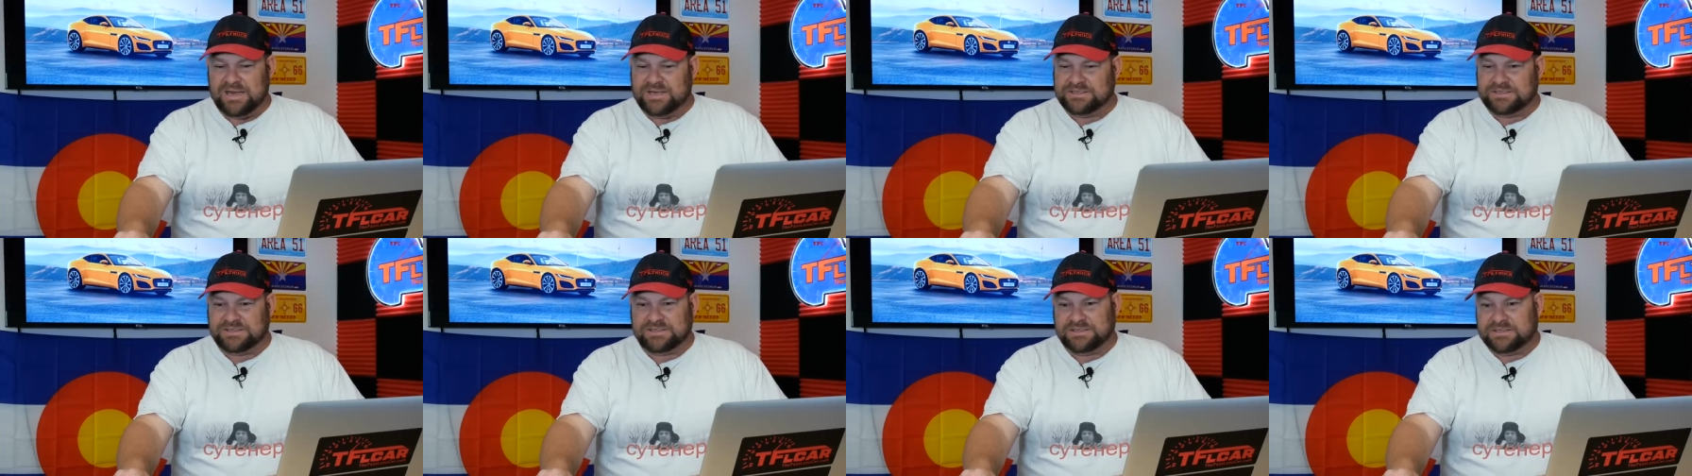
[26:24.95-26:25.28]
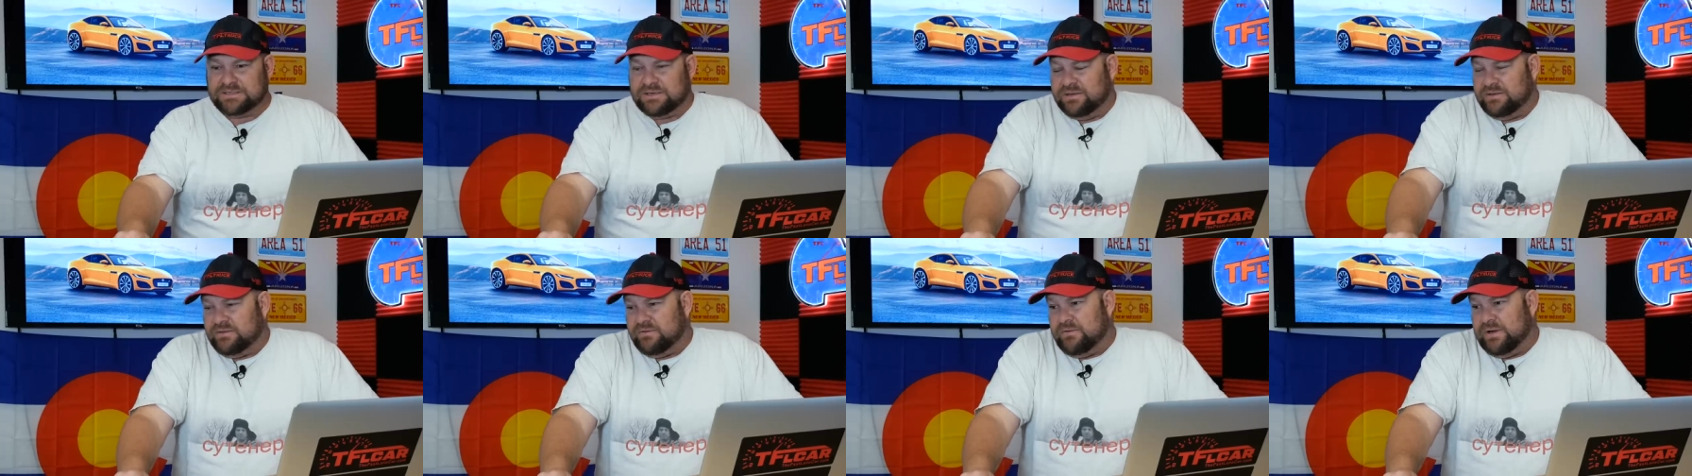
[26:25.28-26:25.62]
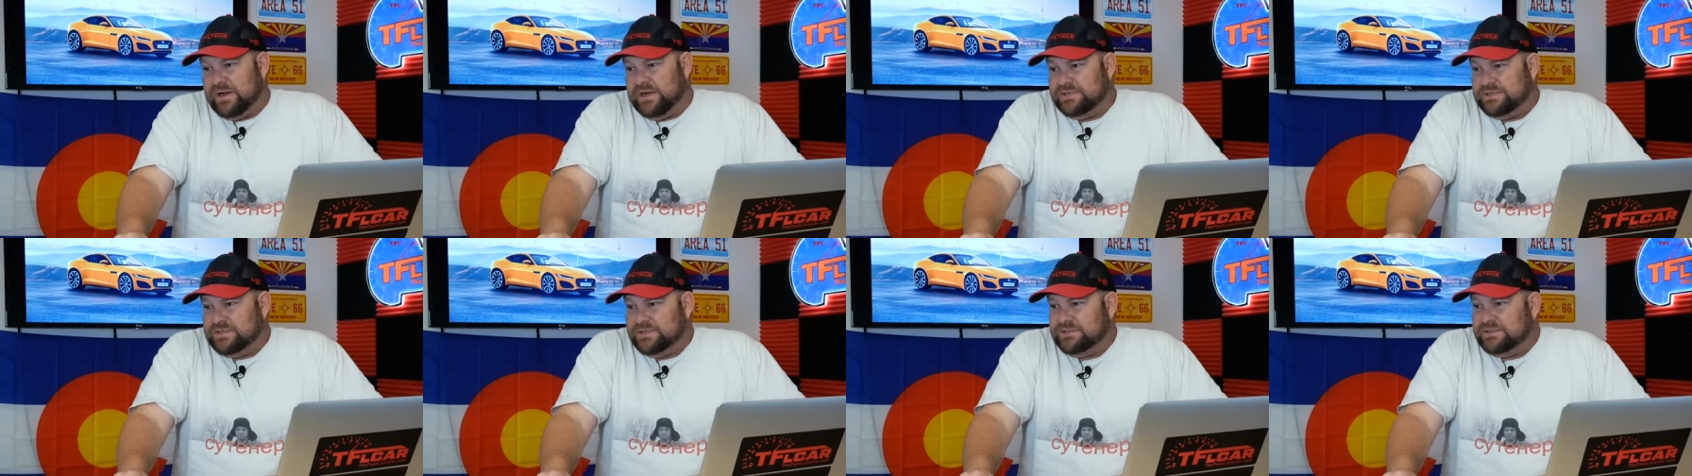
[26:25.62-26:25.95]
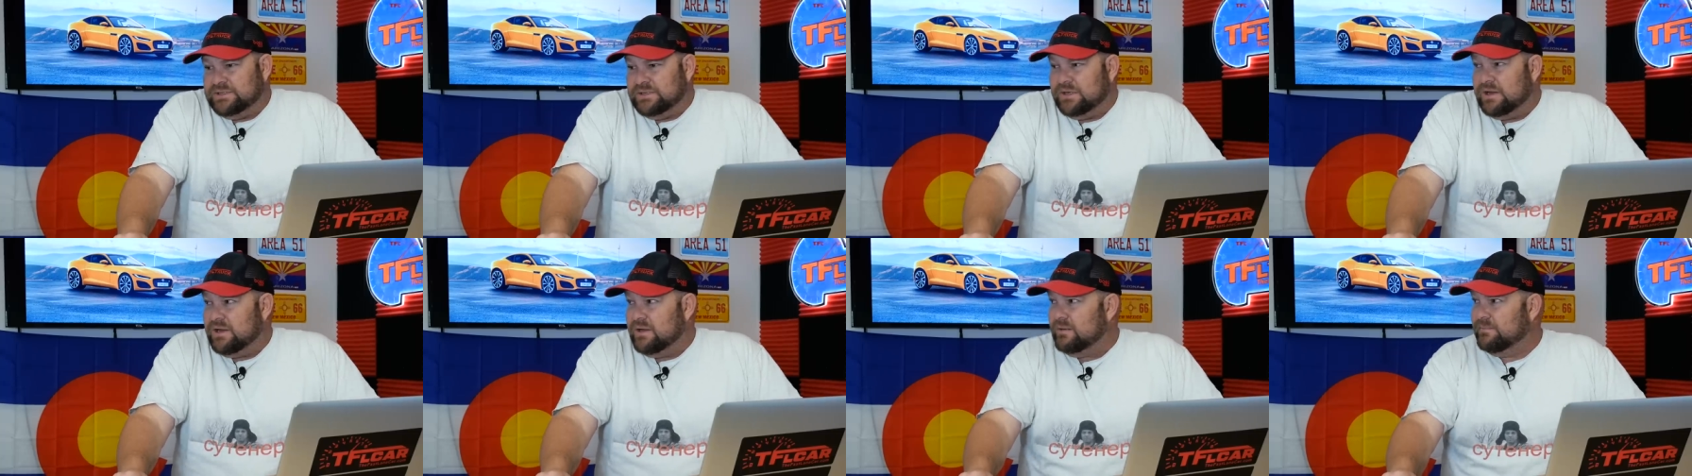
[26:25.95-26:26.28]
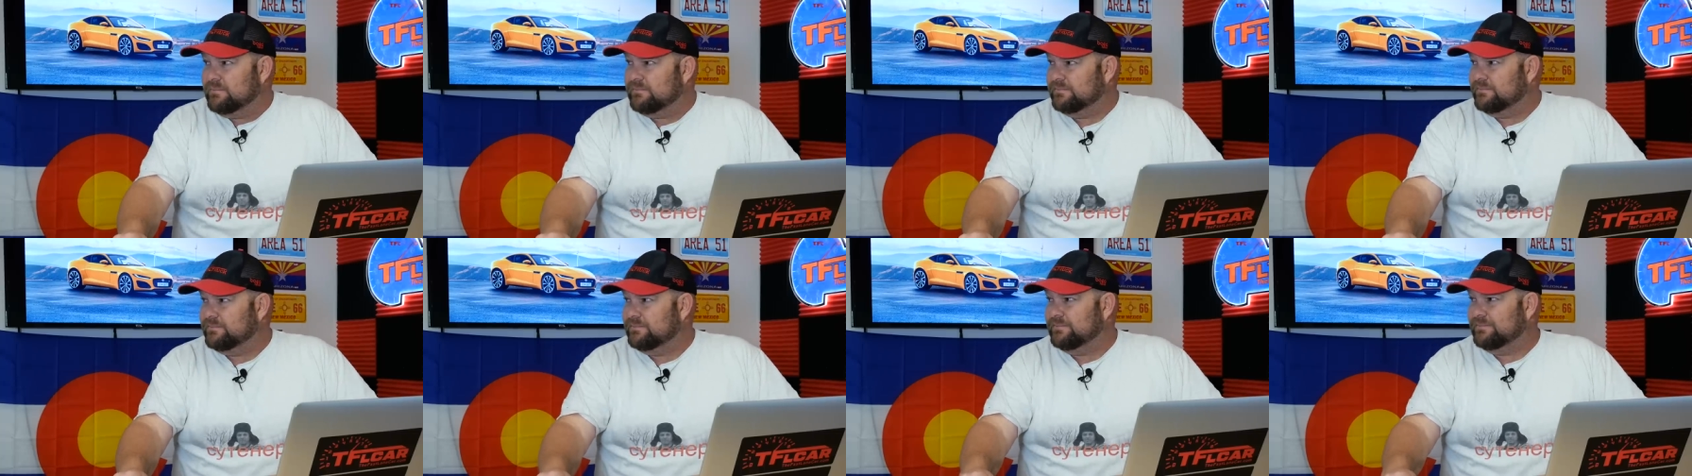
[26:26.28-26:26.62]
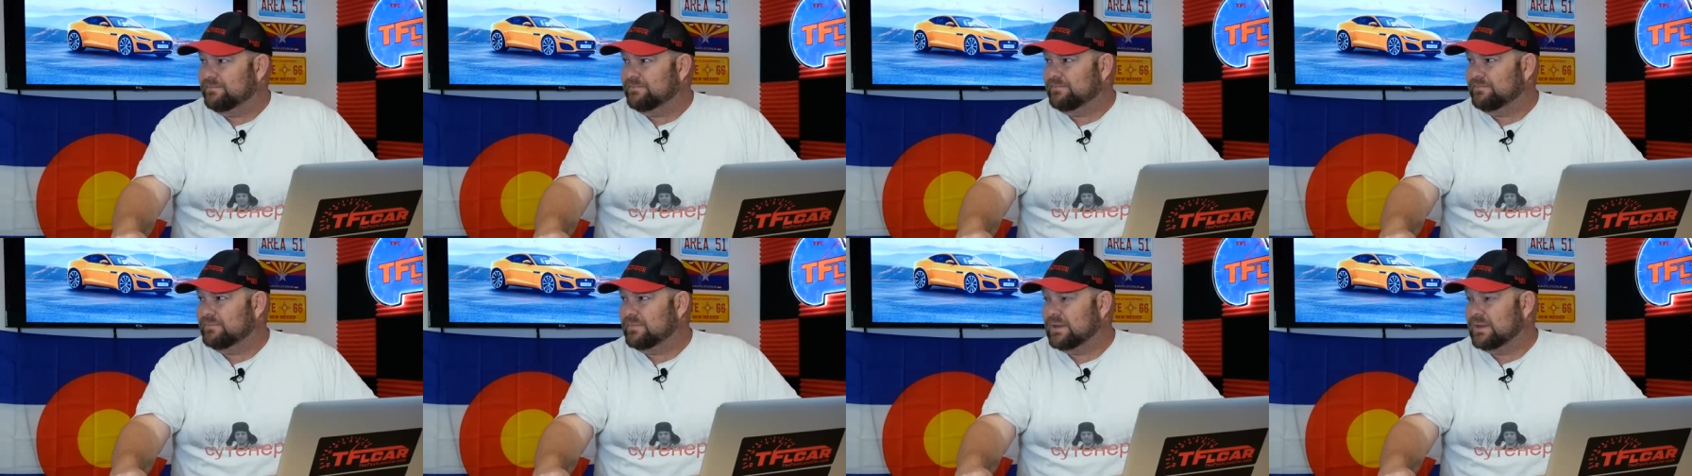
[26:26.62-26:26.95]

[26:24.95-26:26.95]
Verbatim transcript: as the range. But for 20k, dude,